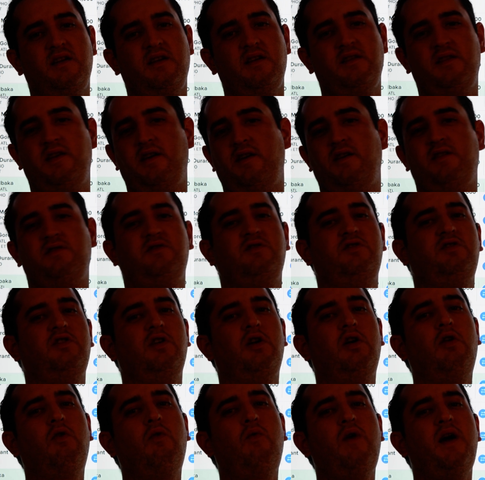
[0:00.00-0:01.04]
there is
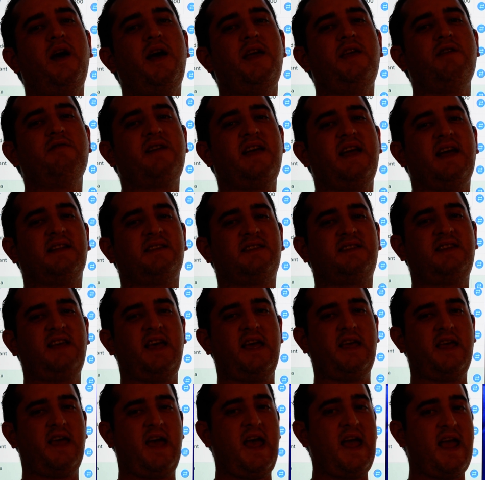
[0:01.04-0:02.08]
no way you can't
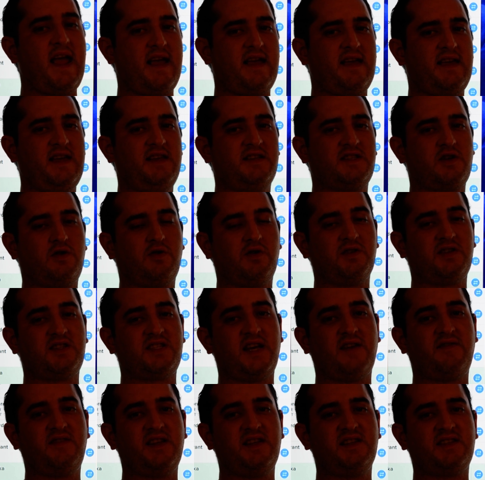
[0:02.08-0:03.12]
say, hey, he scored
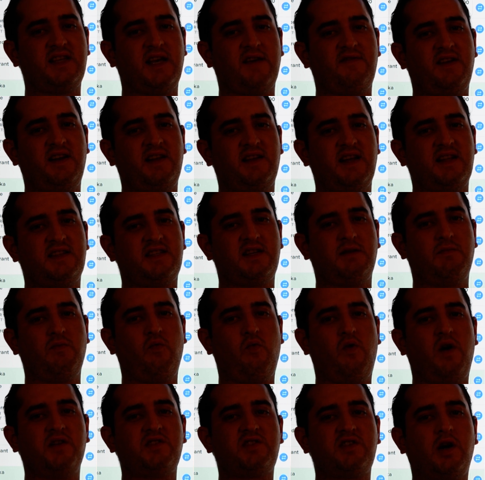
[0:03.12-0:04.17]
77 against him
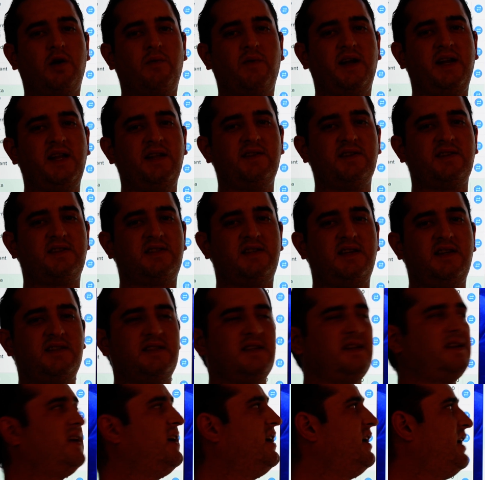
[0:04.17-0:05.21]
once already this
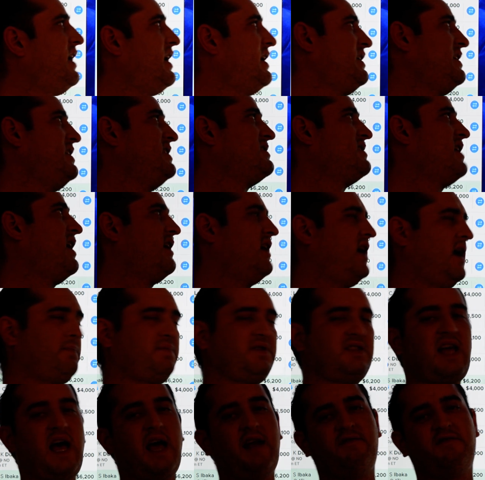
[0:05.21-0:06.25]
season, and he's got
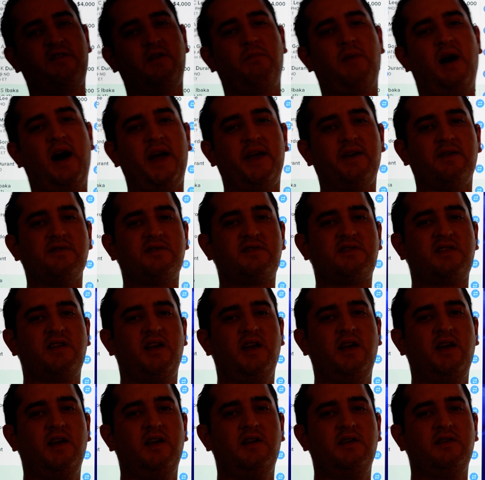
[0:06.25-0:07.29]
upside for miles.
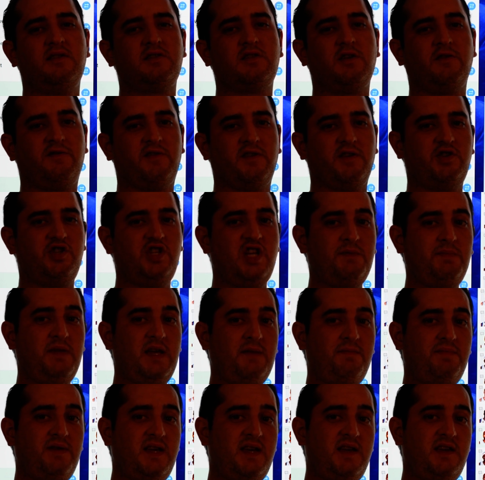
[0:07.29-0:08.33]
So for a
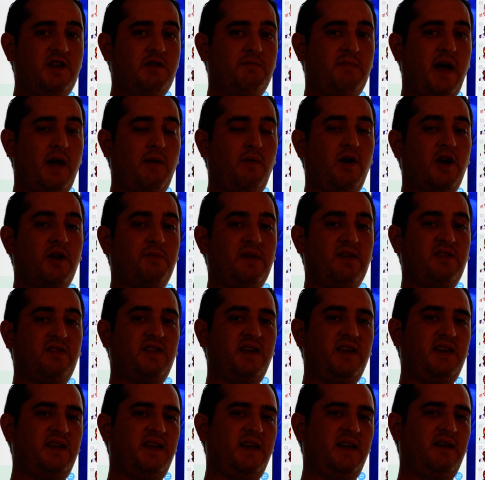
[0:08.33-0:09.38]
GPP, you might want to be
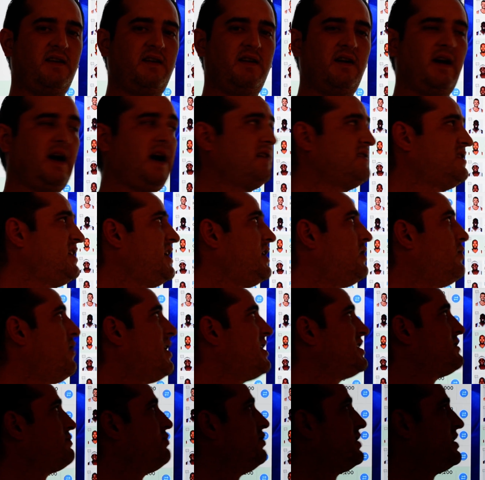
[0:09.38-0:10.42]
thinking, I'll take
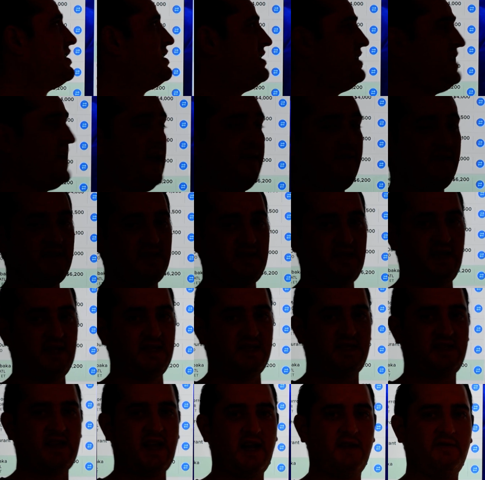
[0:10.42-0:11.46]
Westbrook and Davis
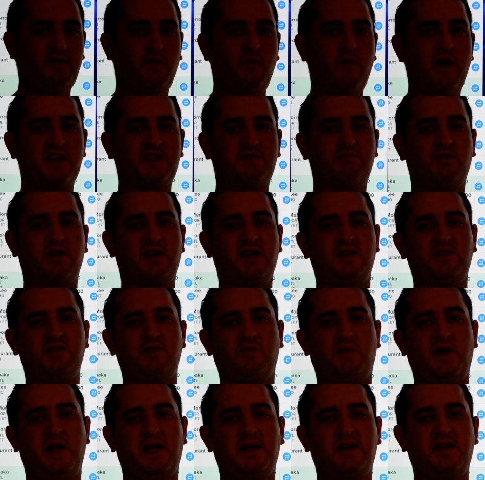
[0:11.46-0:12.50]
instead of a Westbrook and
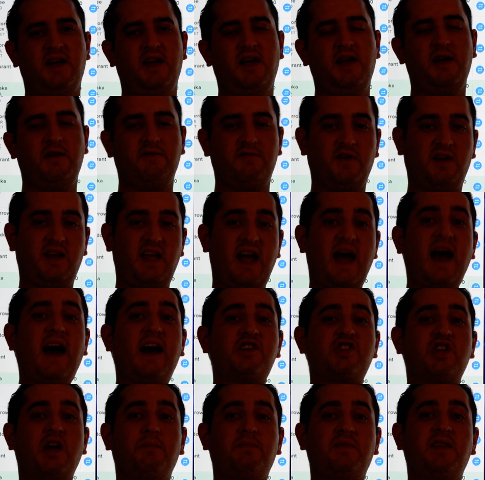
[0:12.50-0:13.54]
Durant. For
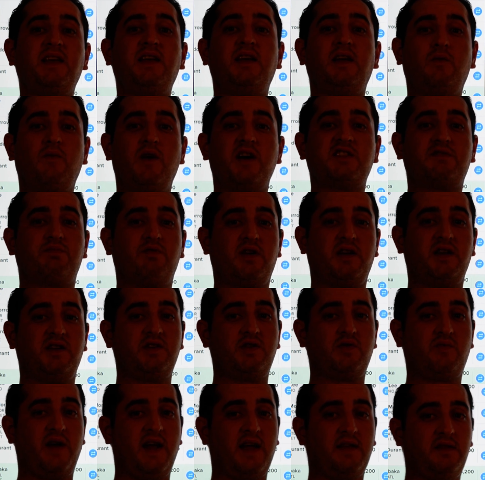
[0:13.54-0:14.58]
cash, I'm thinking Westbrook and
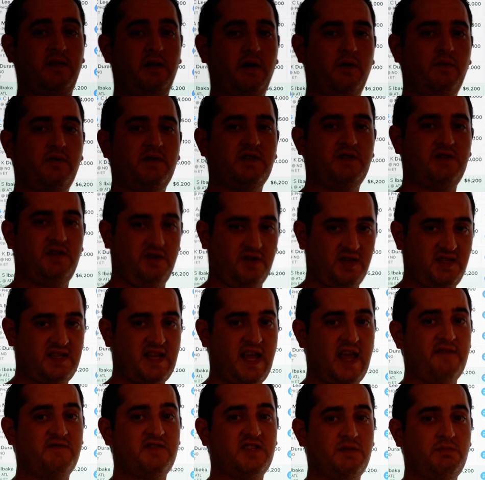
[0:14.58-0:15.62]
Durant, though. It's your
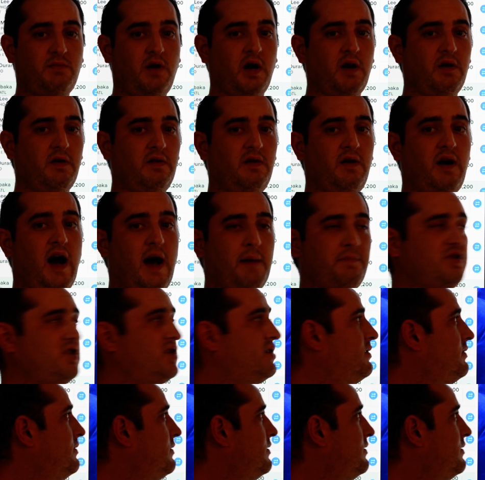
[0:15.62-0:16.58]
safe, smart option.